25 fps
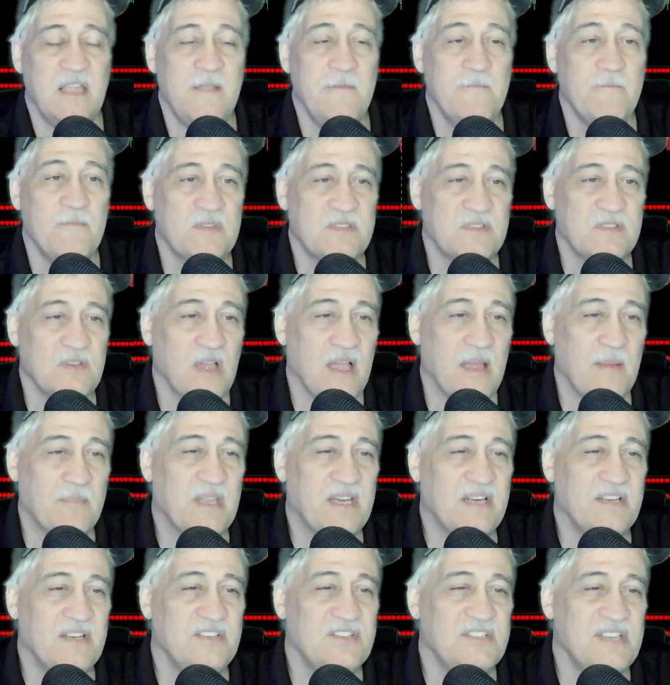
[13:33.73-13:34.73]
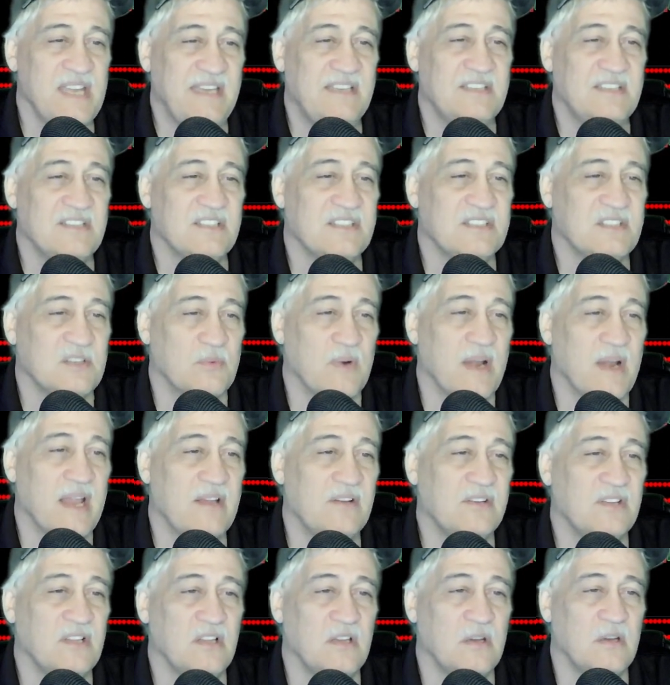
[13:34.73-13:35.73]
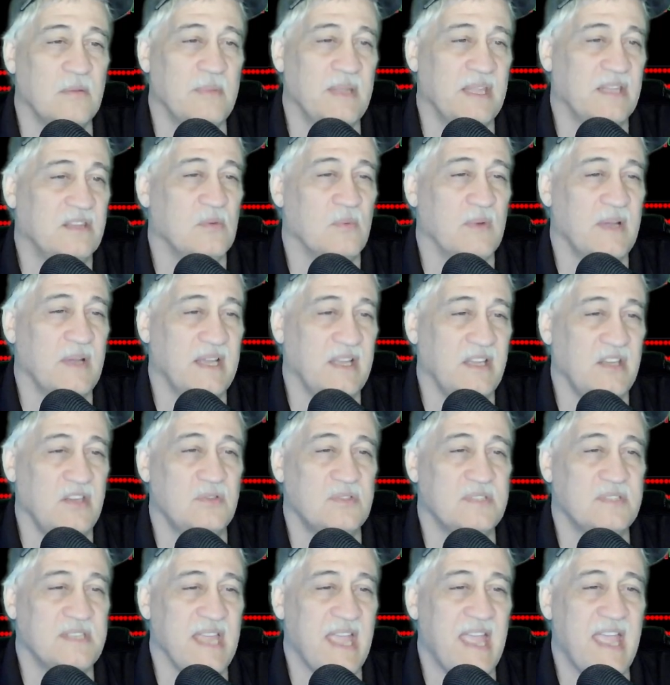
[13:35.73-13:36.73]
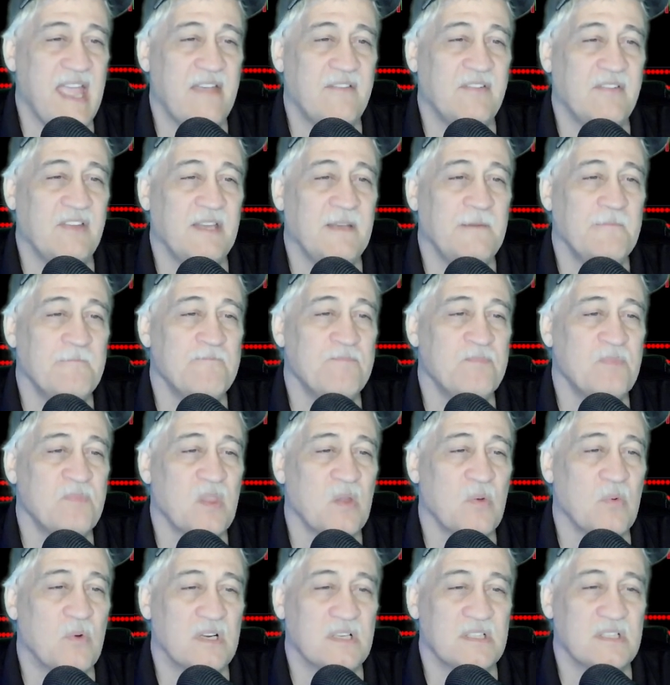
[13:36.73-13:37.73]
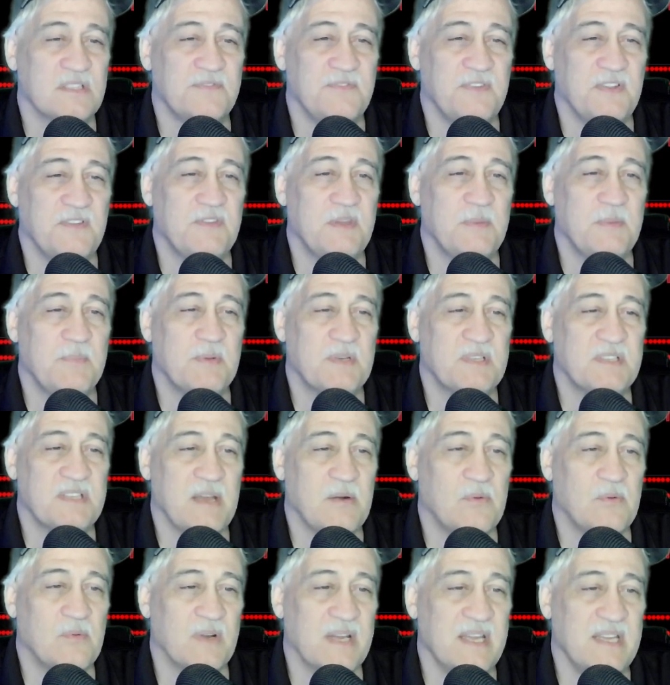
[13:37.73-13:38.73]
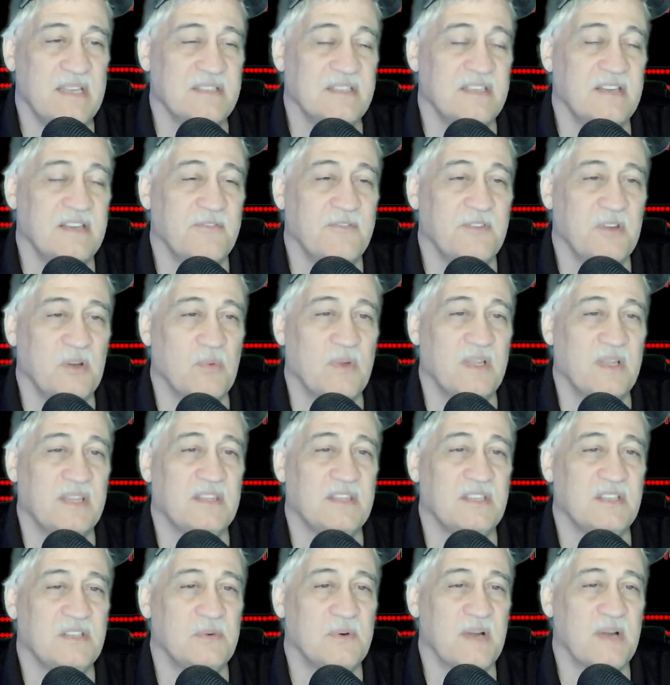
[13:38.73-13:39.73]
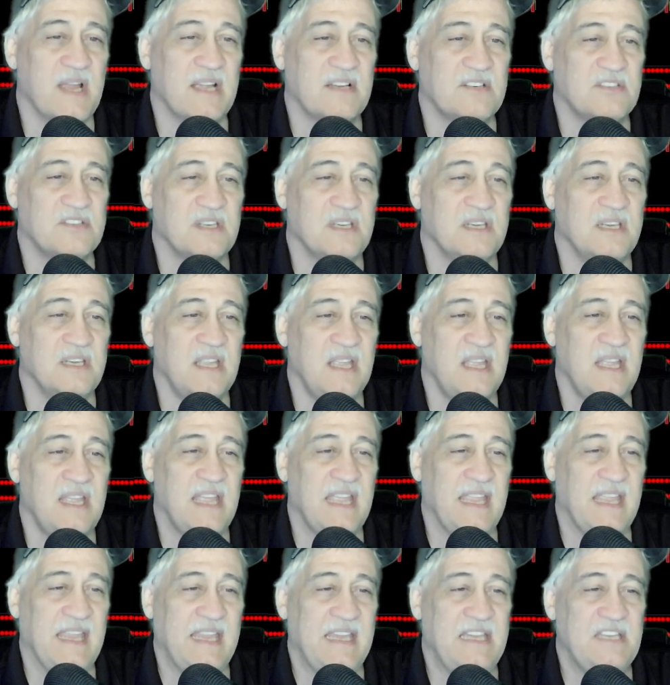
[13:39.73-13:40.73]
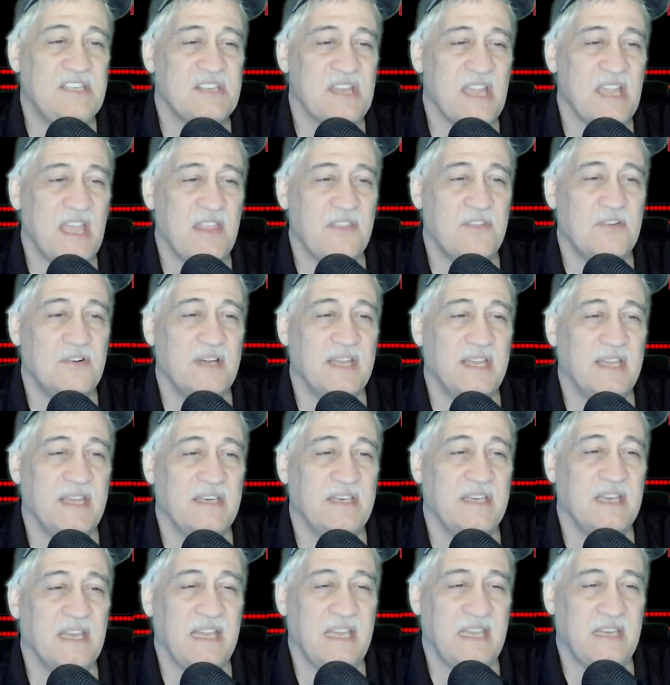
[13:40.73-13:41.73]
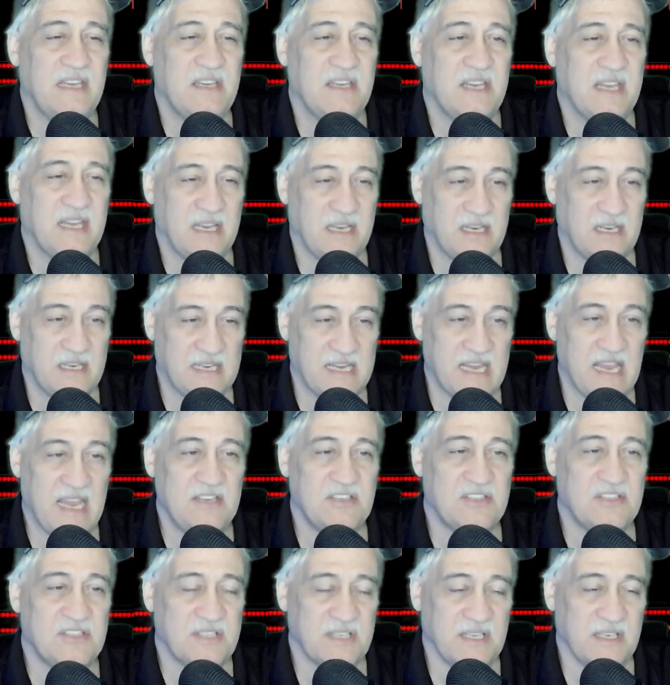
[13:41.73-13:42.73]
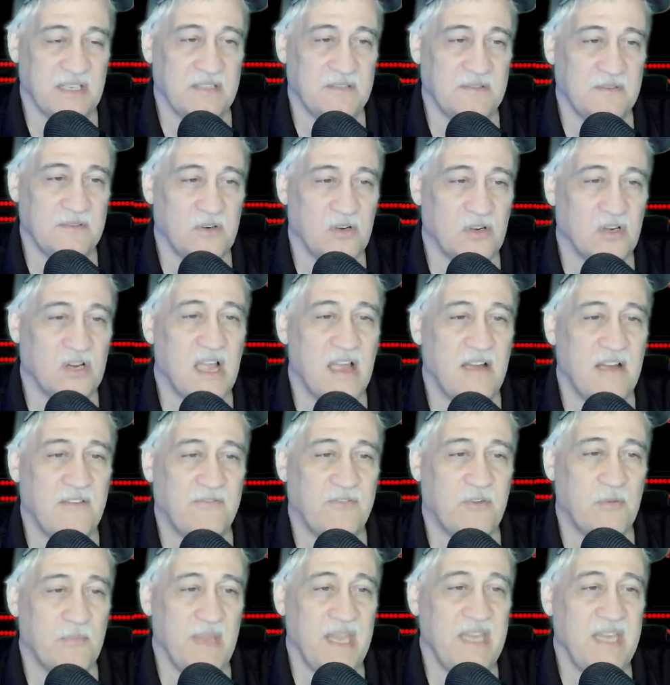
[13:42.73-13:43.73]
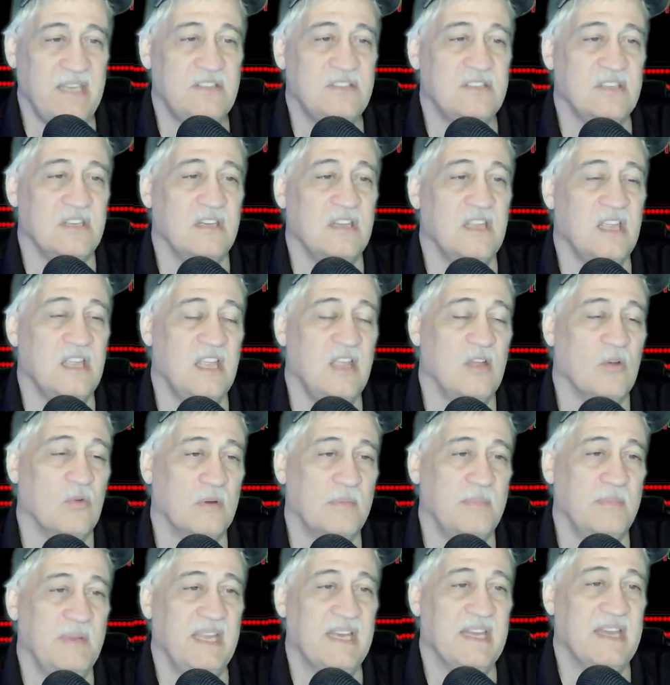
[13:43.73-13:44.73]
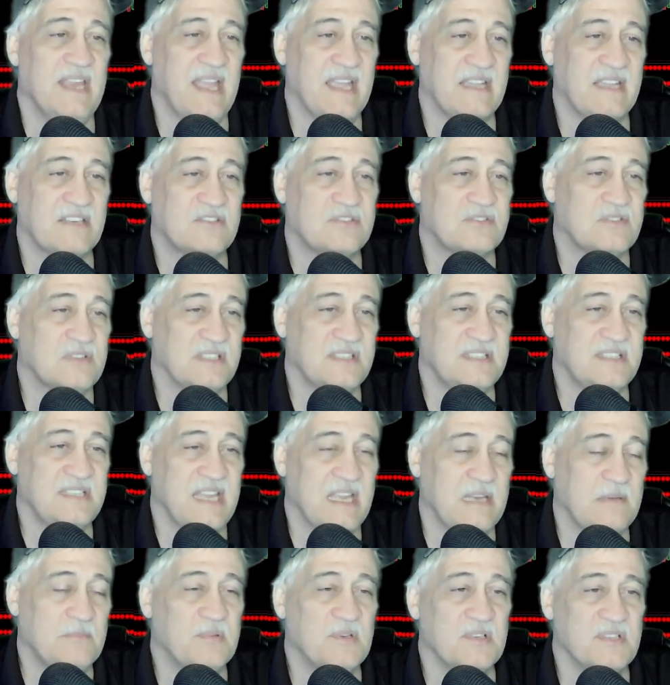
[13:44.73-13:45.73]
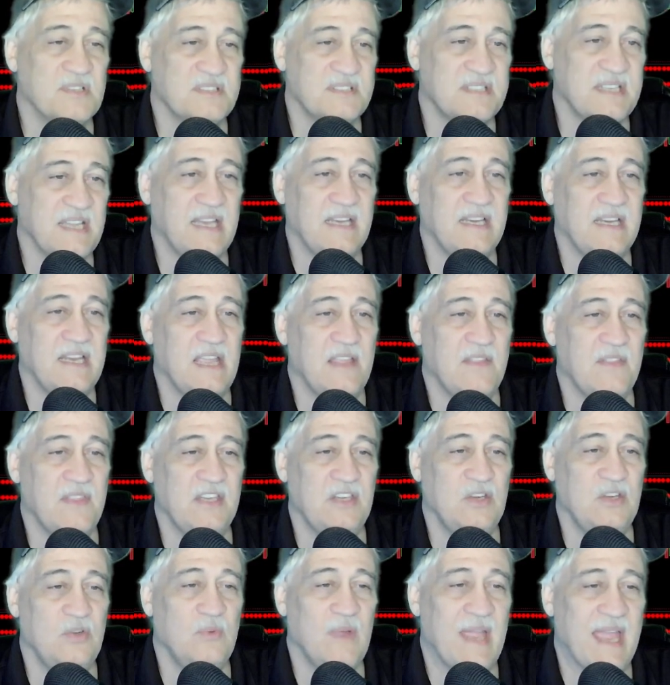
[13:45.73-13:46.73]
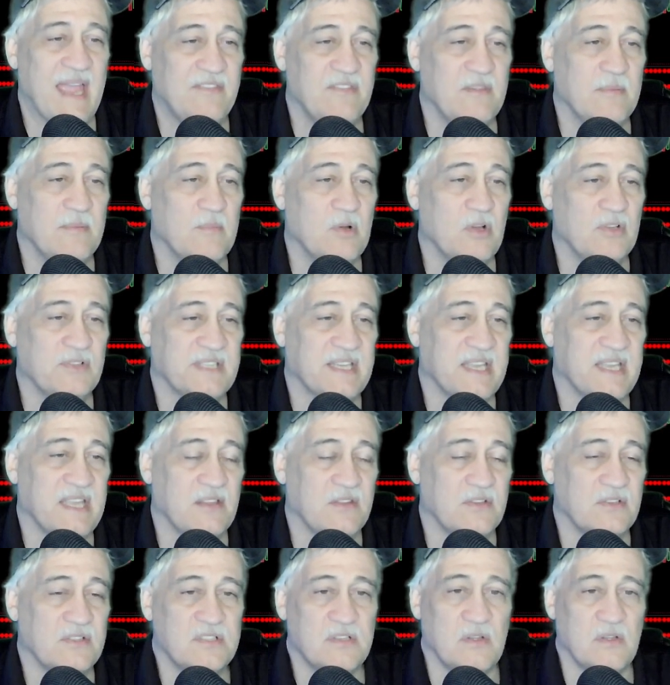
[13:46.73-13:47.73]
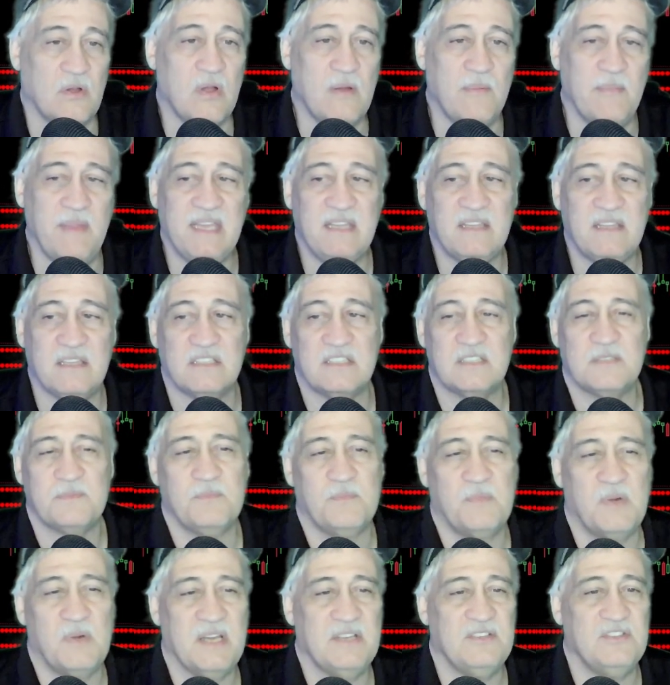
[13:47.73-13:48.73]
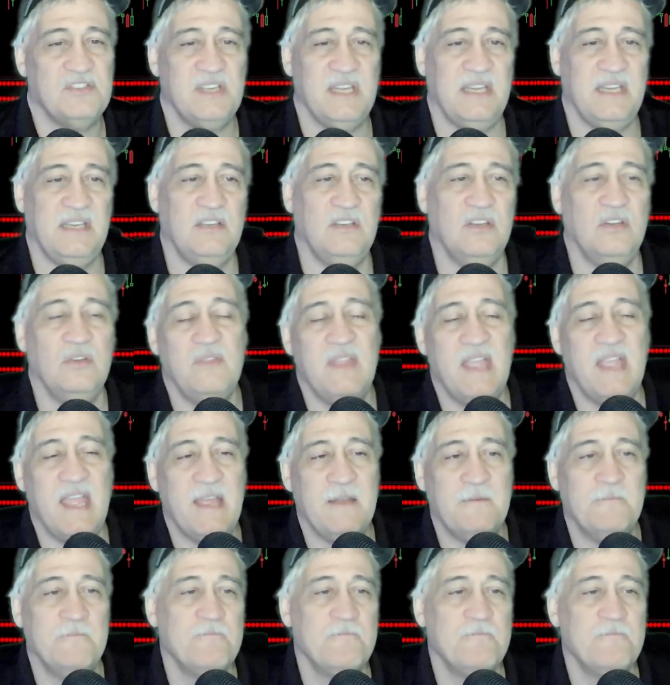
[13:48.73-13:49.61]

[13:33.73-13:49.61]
So I'm going to change this around a little bit the way I used to have it, where it's 50% reason if you're with the direction. Each other indication or confirmation would be an extra 10%, and then you add them all together. So I'll make the spreadsheet do that